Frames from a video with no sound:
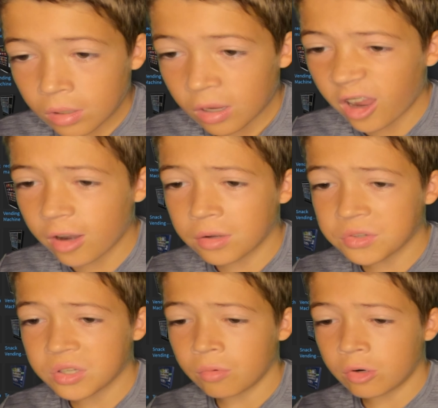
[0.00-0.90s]
Yeah, I don't
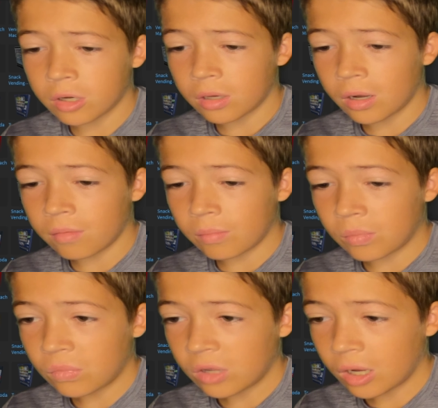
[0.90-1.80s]
see one.
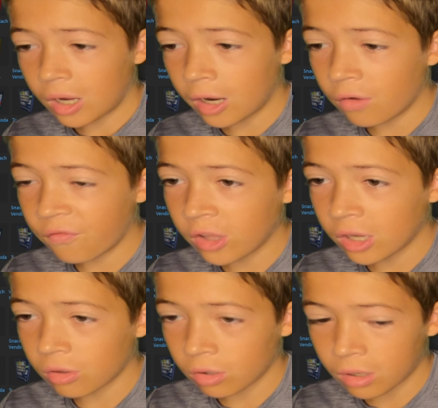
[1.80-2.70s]
I'm, I don't feel
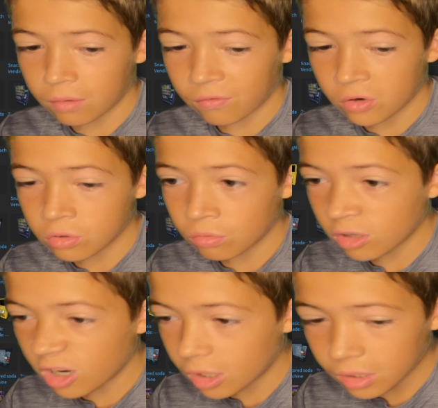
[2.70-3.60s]
like looking for too
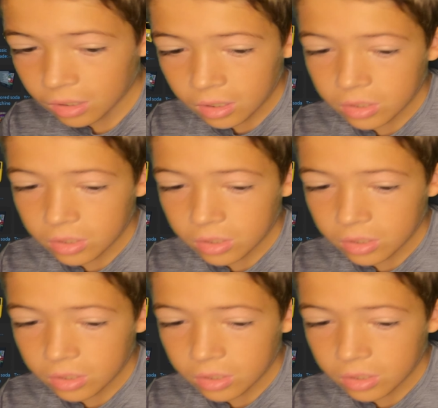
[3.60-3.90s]
long.